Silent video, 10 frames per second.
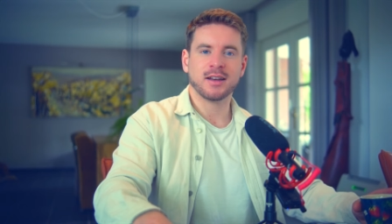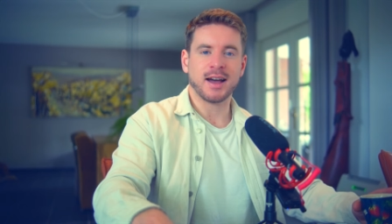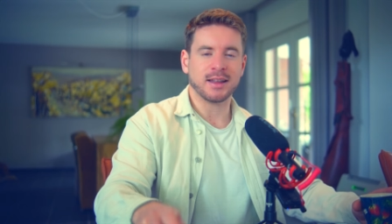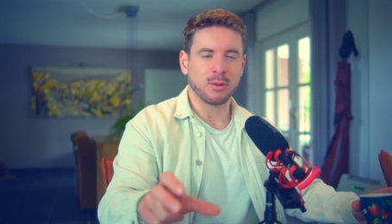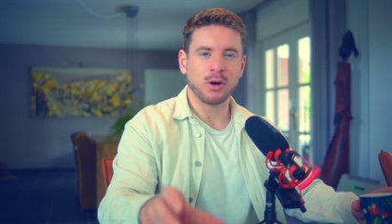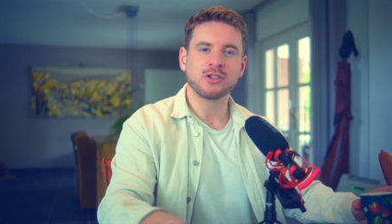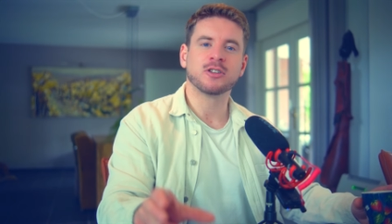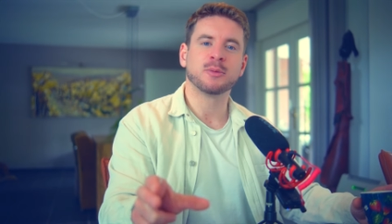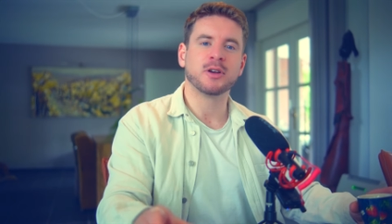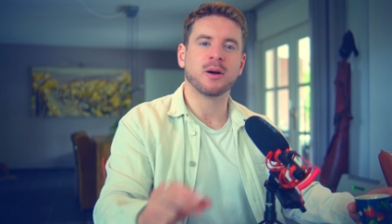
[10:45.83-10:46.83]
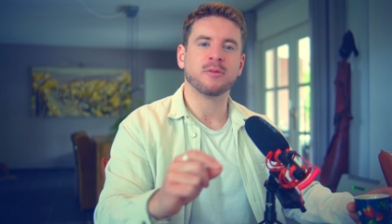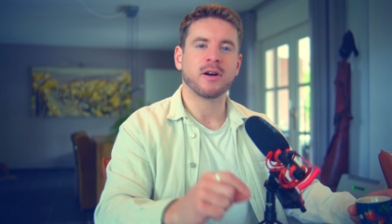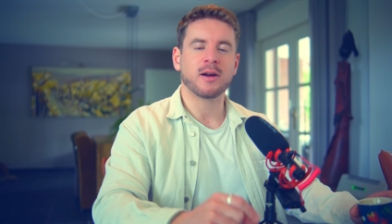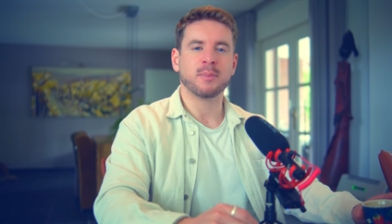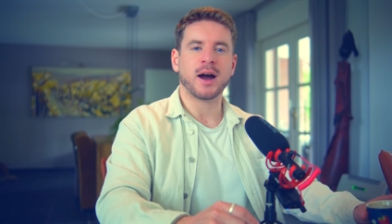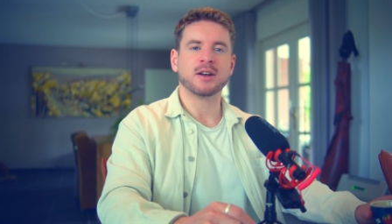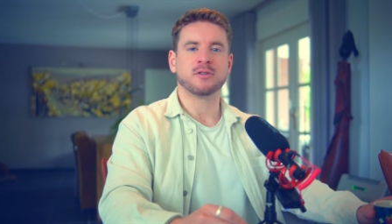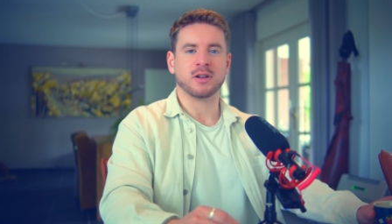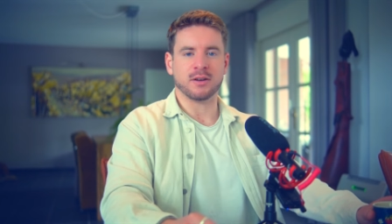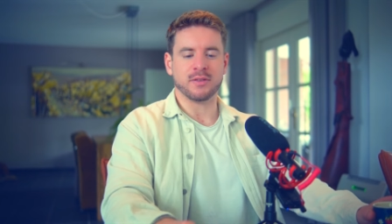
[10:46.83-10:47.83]
And I want you to become very
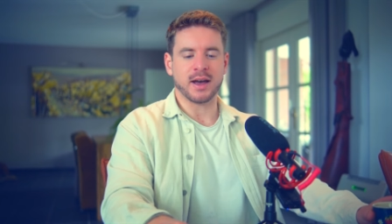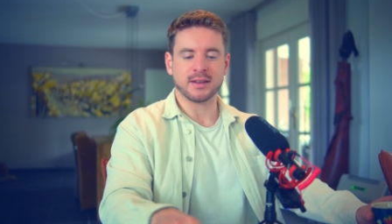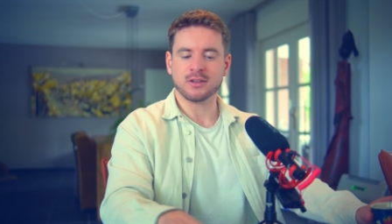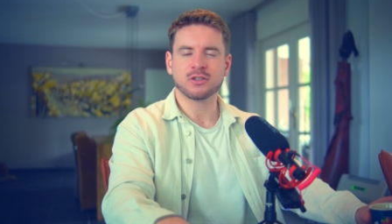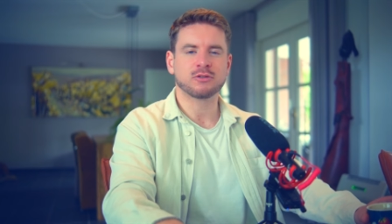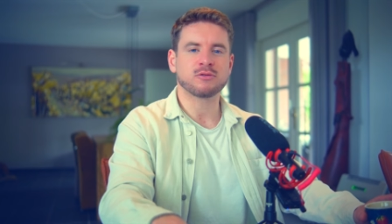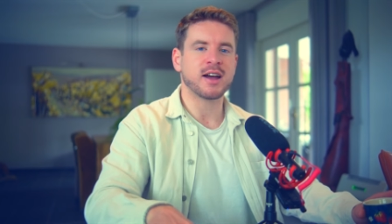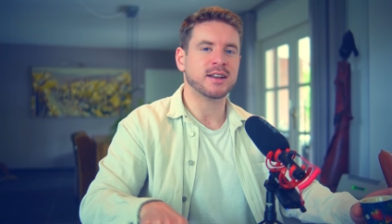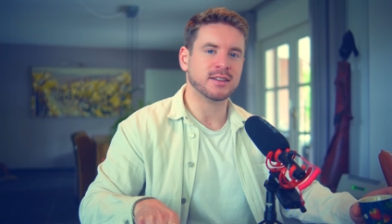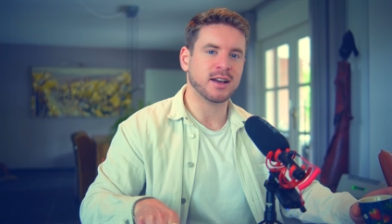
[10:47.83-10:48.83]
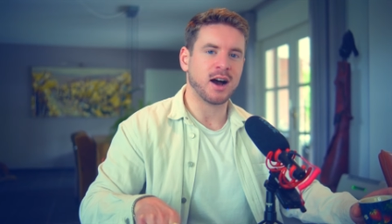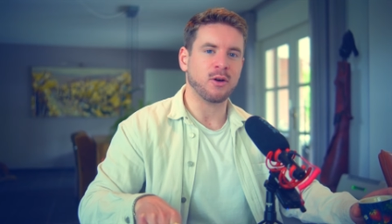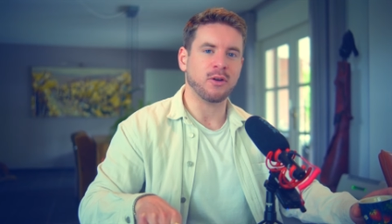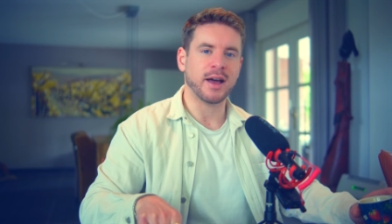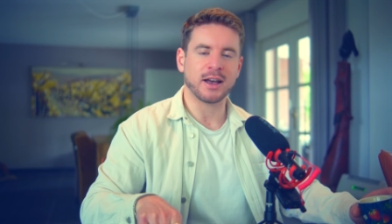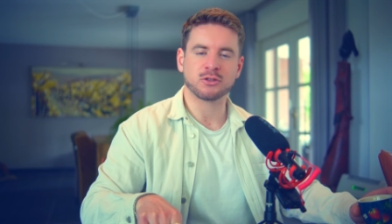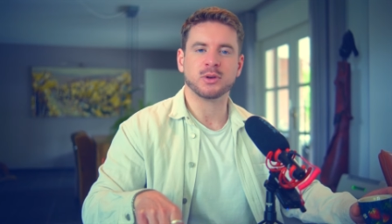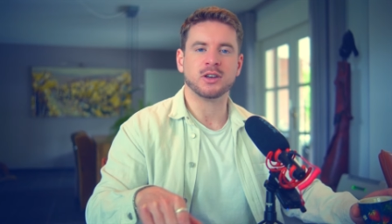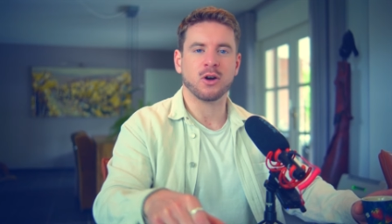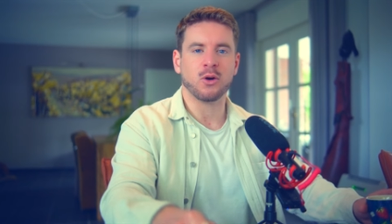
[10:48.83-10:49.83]
mindful of that and just write it down as
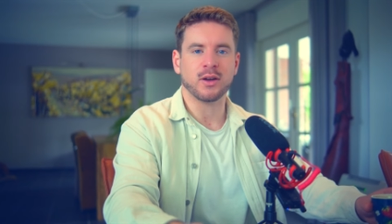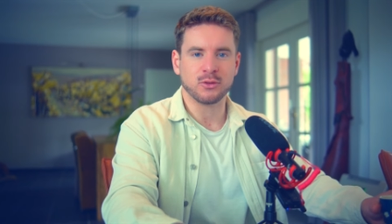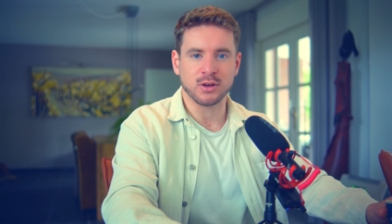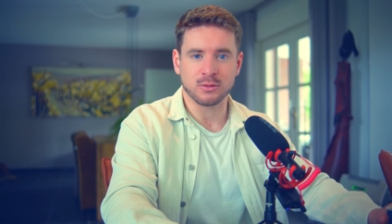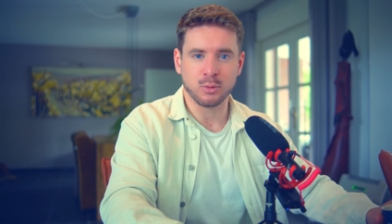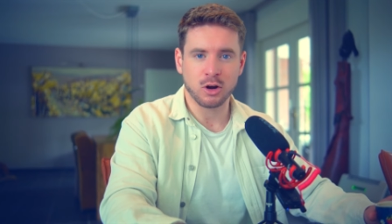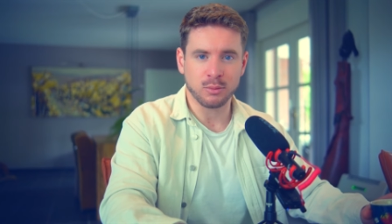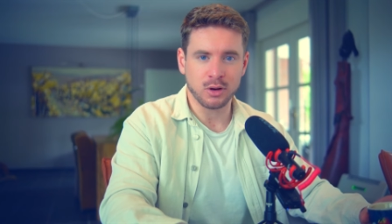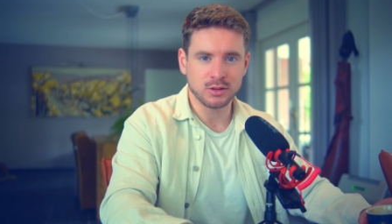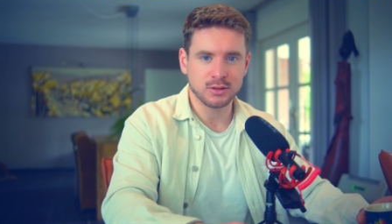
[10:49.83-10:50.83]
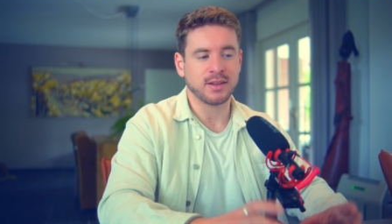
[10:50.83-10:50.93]
we go into this monk mode.